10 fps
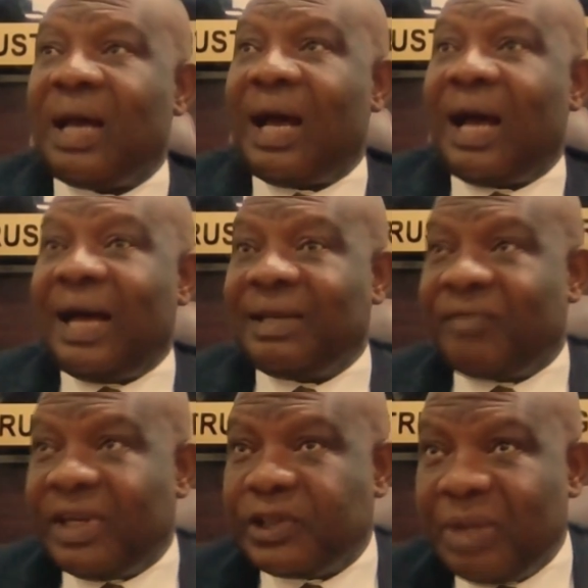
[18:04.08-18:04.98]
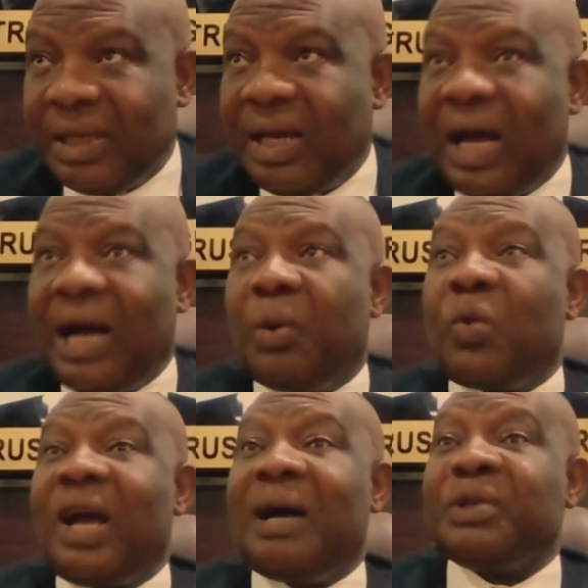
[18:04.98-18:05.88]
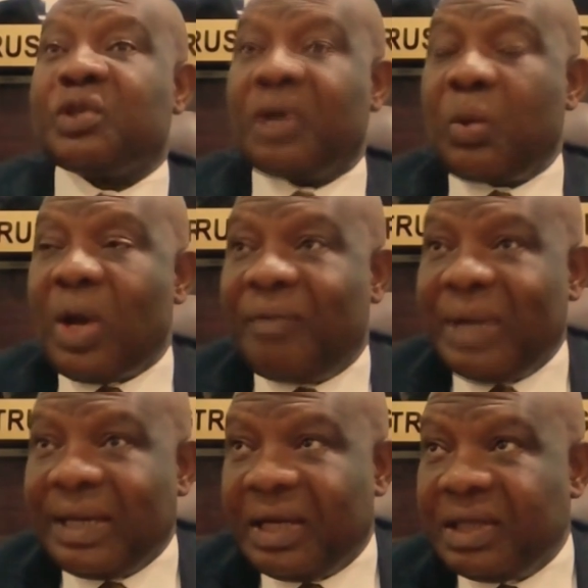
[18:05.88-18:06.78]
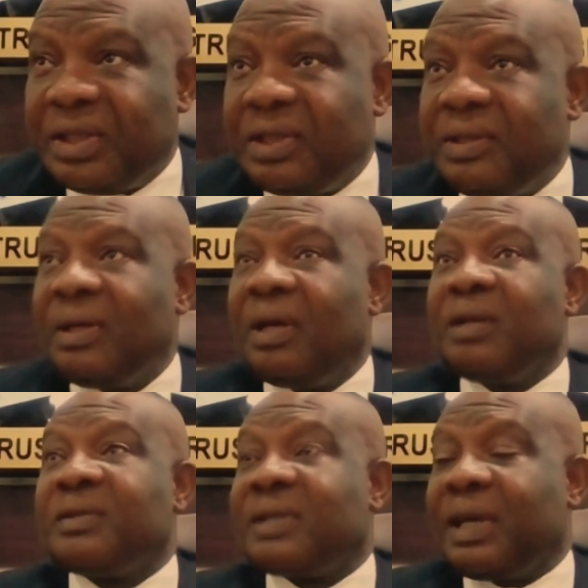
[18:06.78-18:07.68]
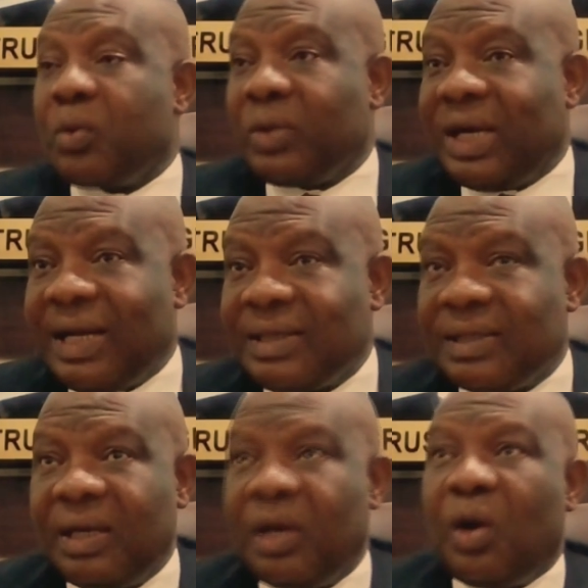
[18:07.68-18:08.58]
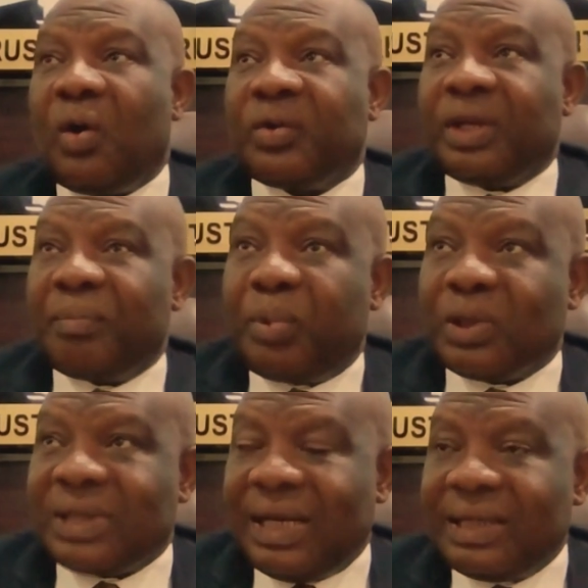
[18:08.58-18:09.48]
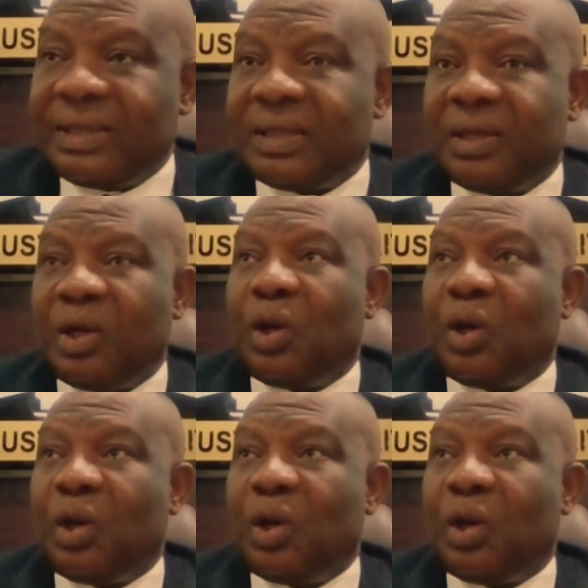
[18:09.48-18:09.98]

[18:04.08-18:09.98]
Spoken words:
and investment. And we have been engaging stakeholders on the importance